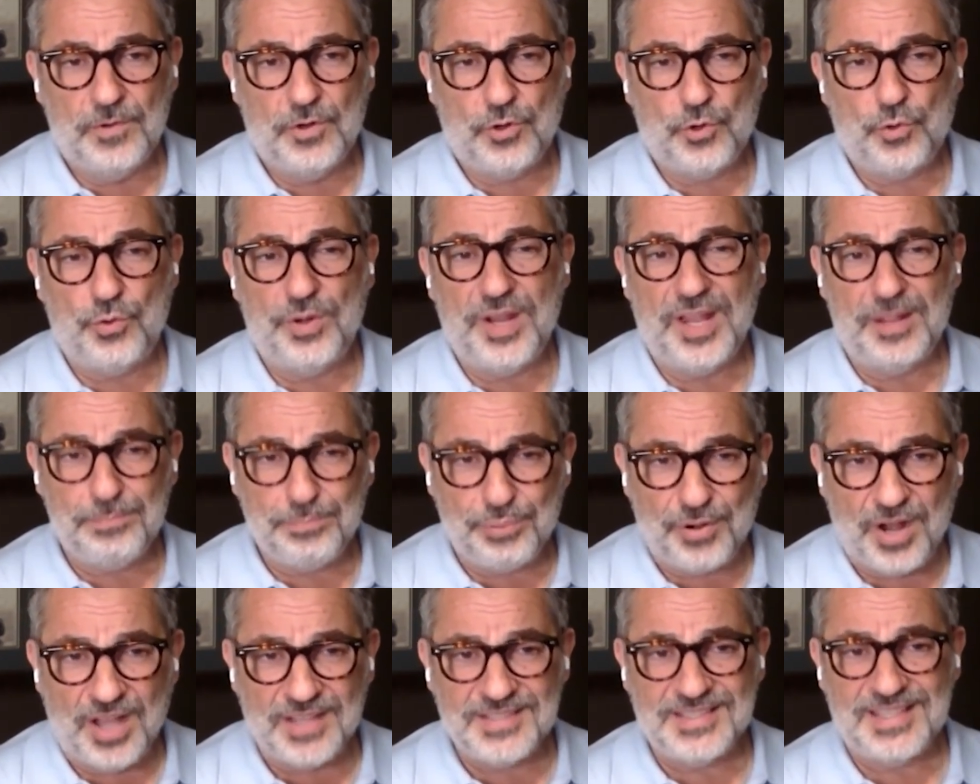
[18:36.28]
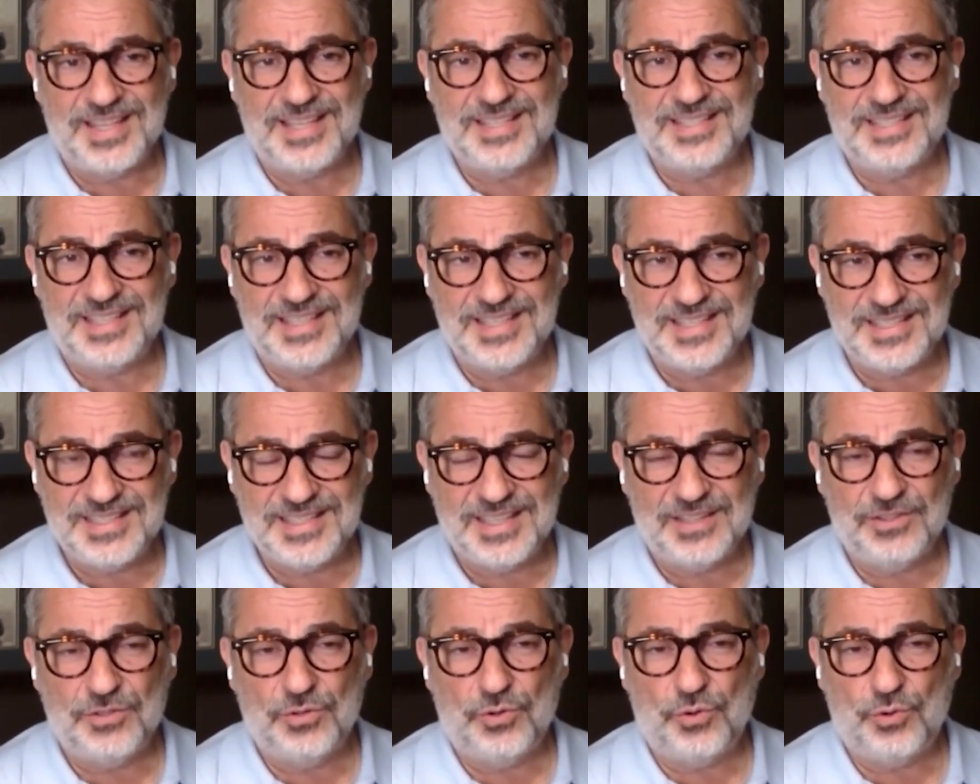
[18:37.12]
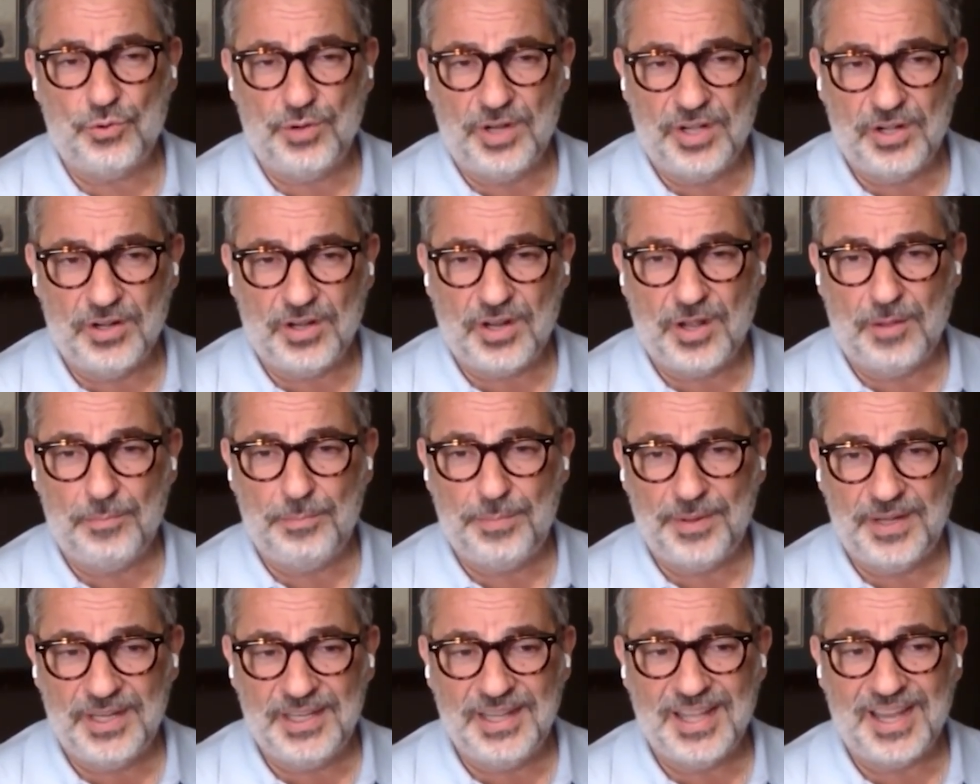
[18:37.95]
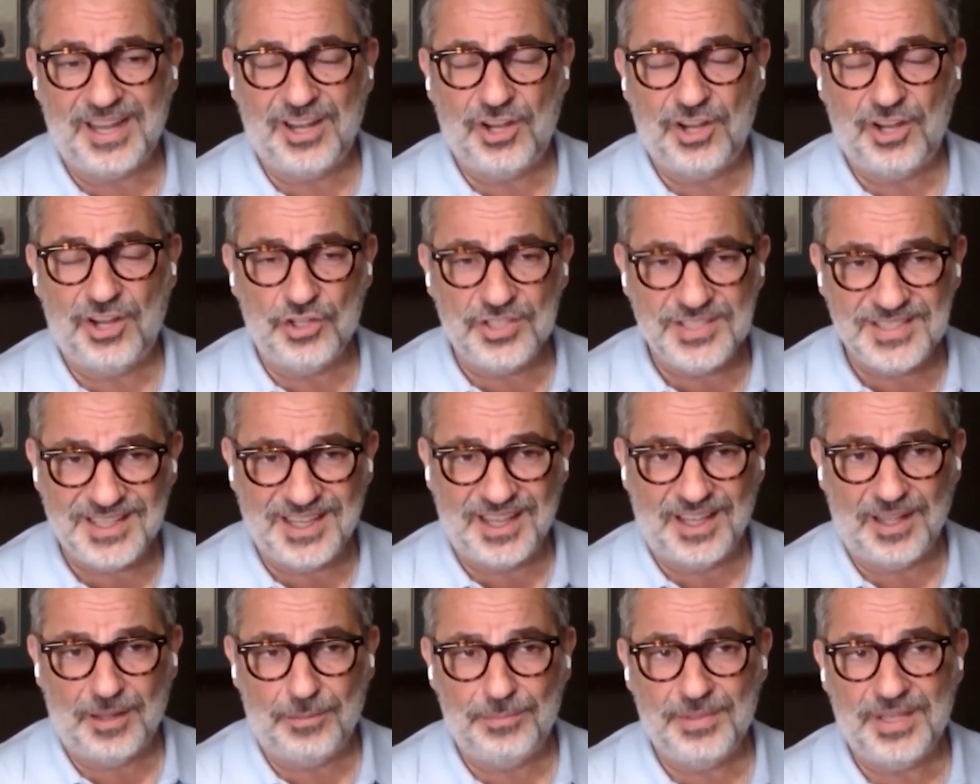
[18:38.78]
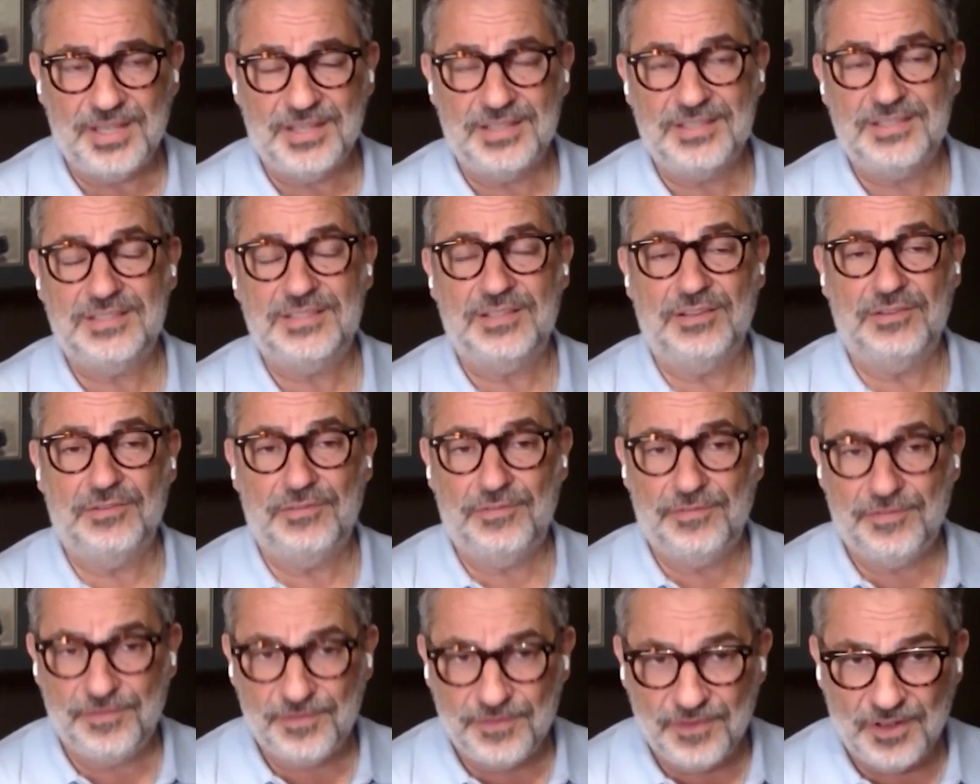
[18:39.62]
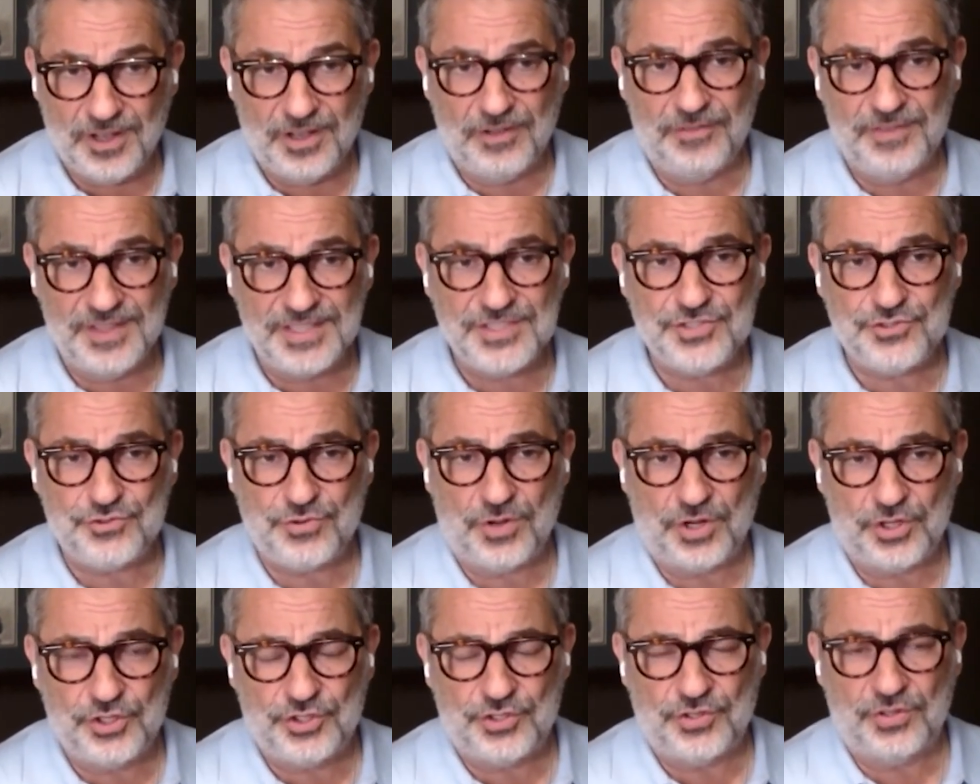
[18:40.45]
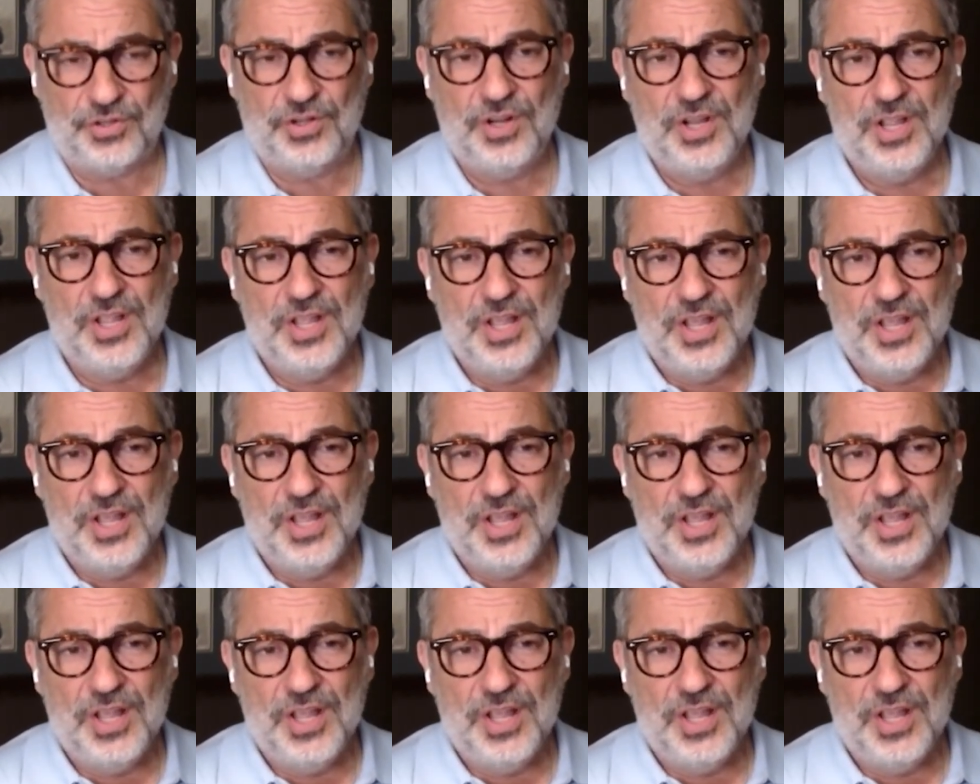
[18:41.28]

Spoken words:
create processes and to create a company that could scale because of its structure.